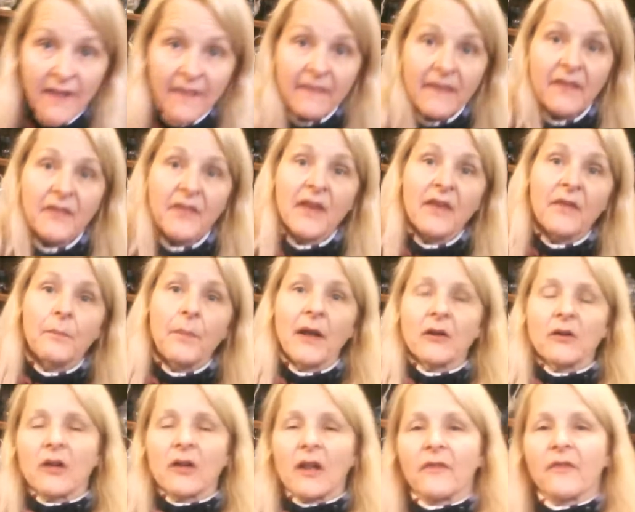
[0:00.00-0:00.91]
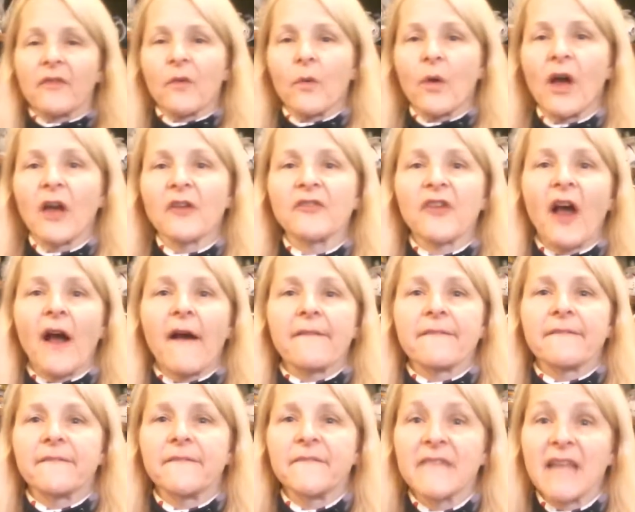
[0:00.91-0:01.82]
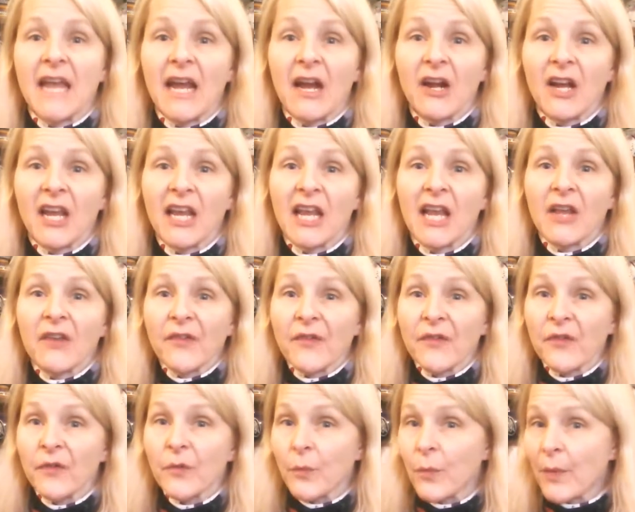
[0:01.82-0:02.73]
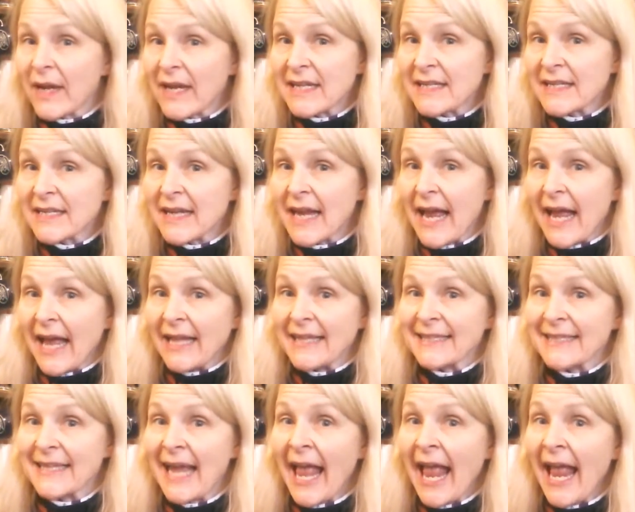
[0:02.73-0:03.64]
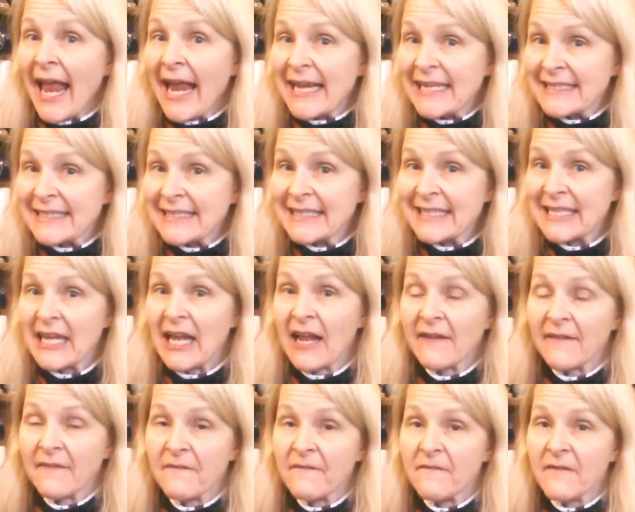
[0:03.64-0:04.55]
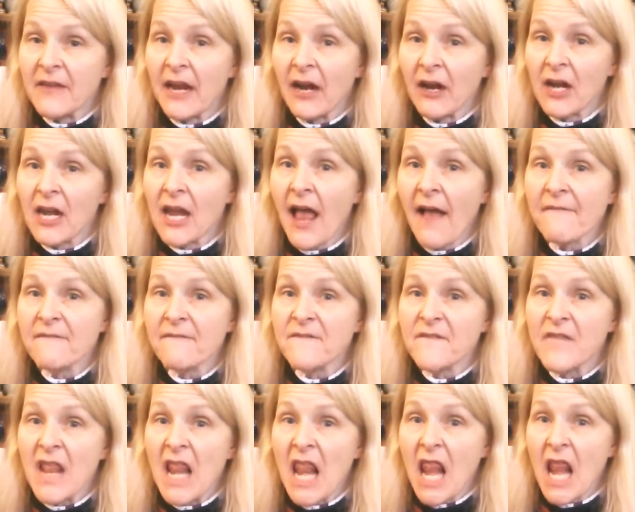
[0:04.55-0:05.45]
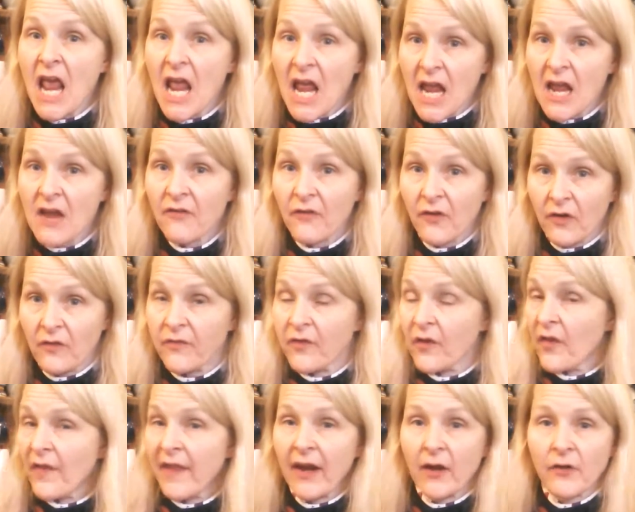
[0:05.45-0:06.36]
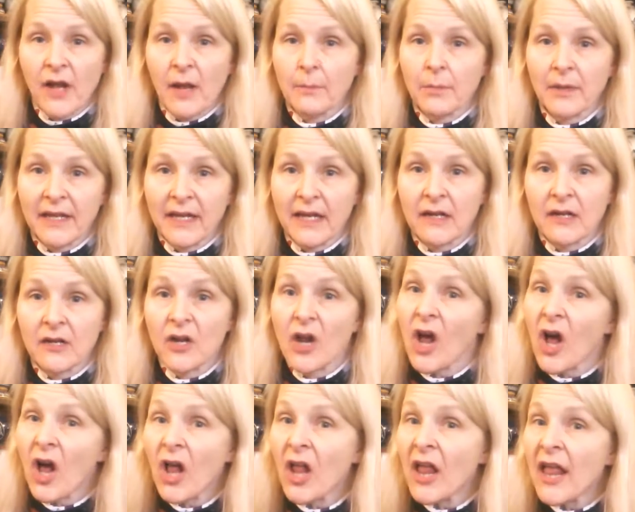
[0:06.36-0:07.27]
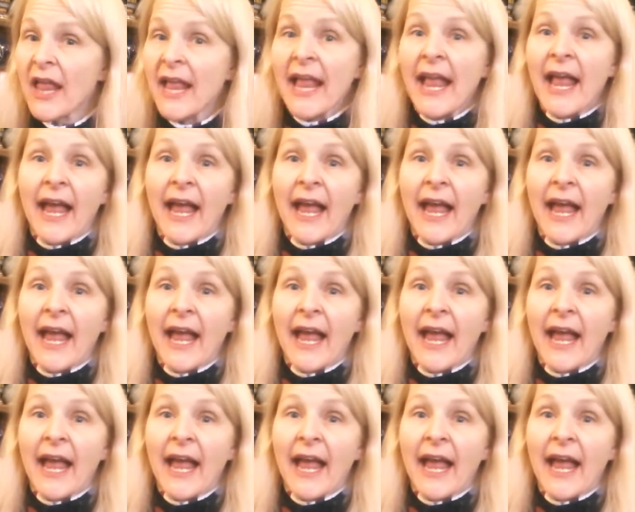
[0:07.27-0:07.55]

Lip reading: that these butternut squash are very sweet and tasty and very flavorful. They're not bland at all.